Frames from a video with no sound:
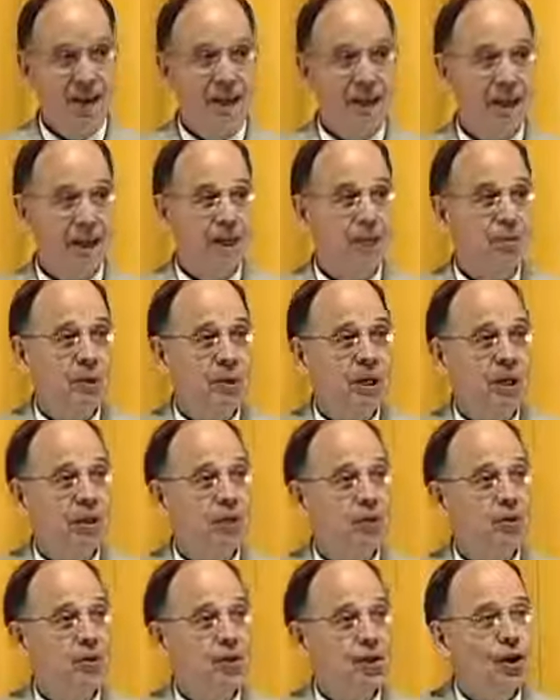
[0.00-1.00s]
I'd like to begin
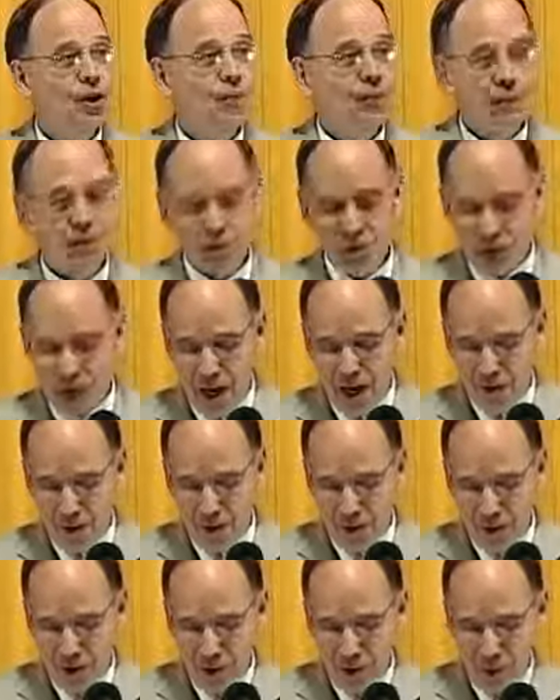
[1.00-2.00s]
the sermon this
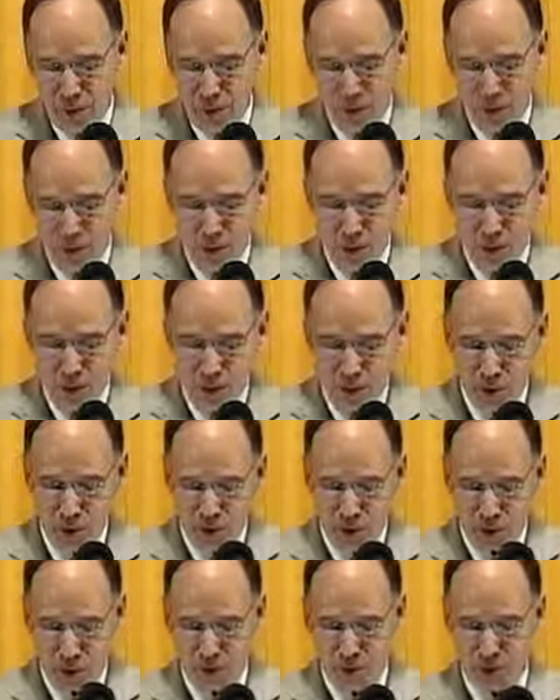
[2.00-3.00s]
afternoon with a
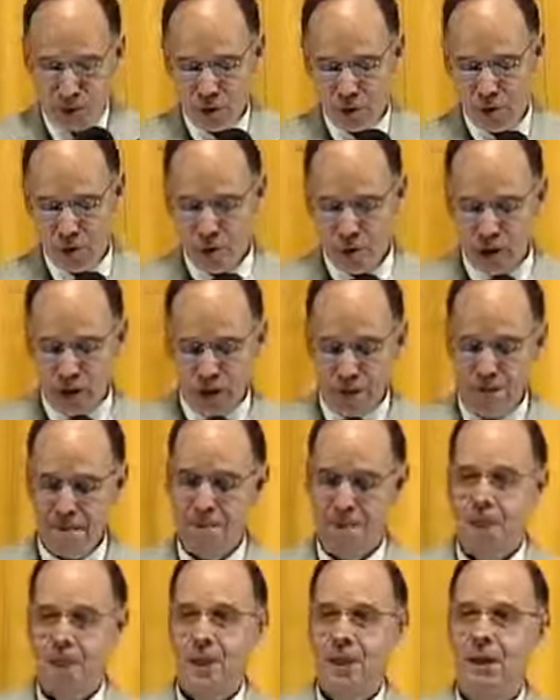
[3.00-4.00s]
humorous little story
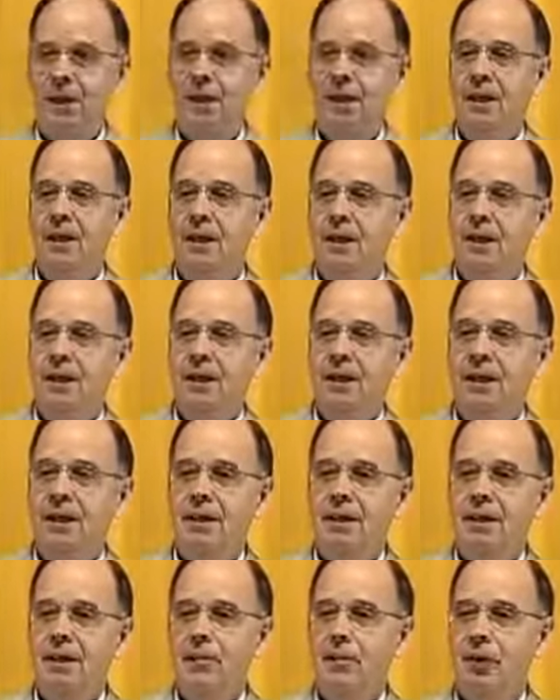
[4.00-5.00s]

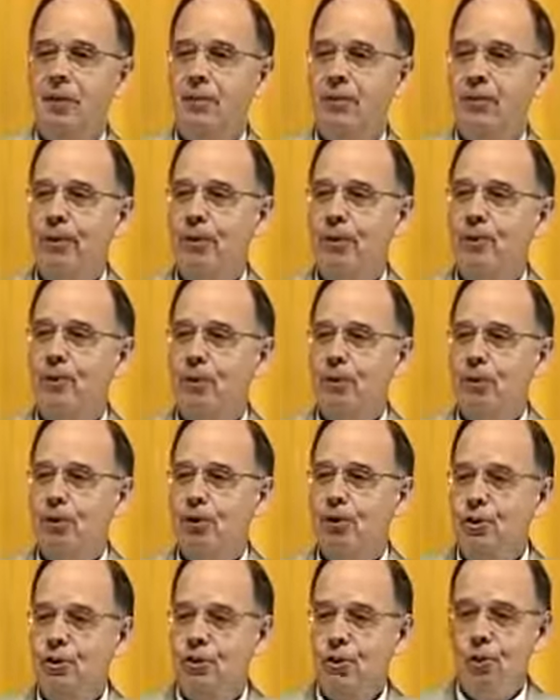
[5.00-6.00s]
about a
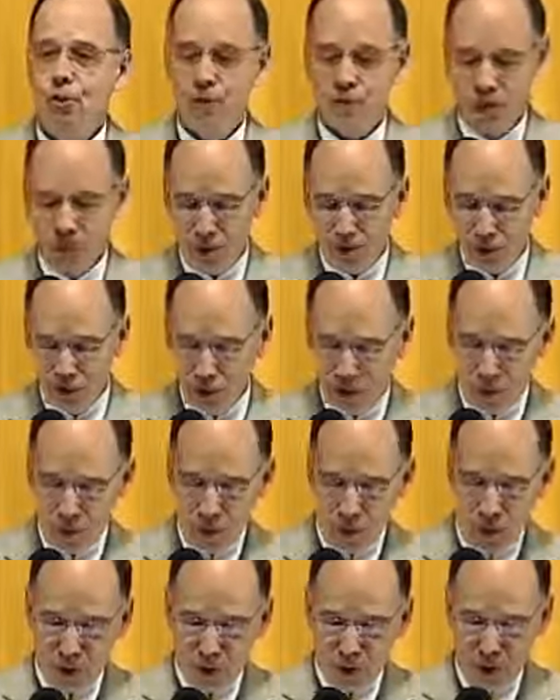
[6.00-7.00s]
preacher who moved into a
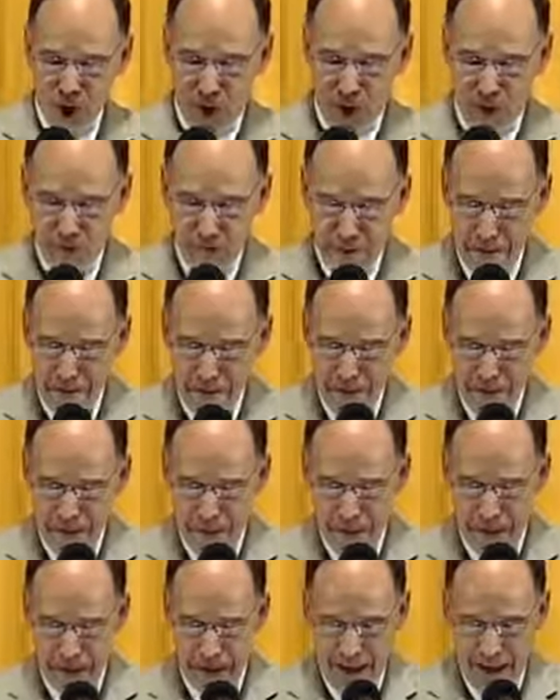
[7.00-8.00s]
small town,
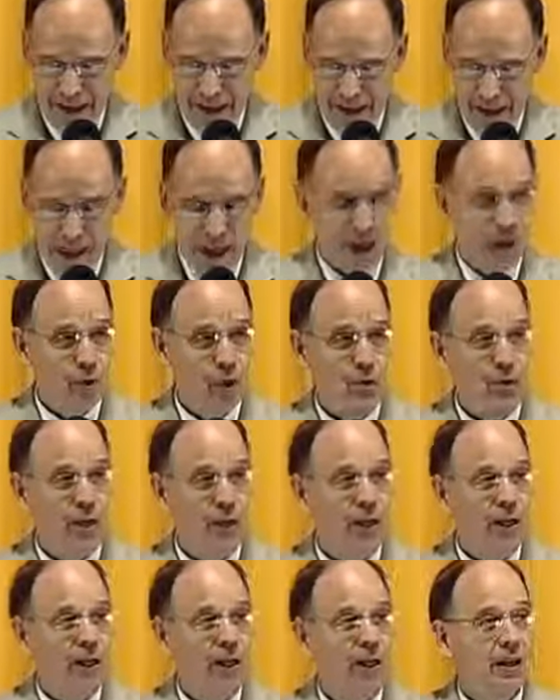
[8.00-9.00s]
and he was
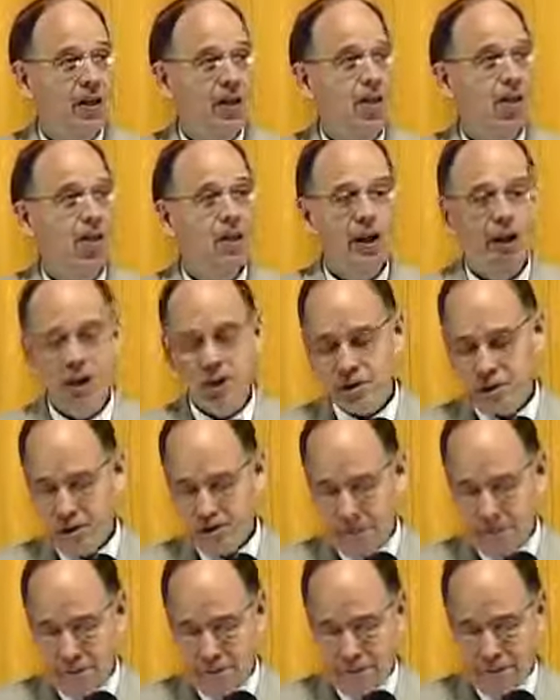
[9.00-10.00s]
trying to get oriented.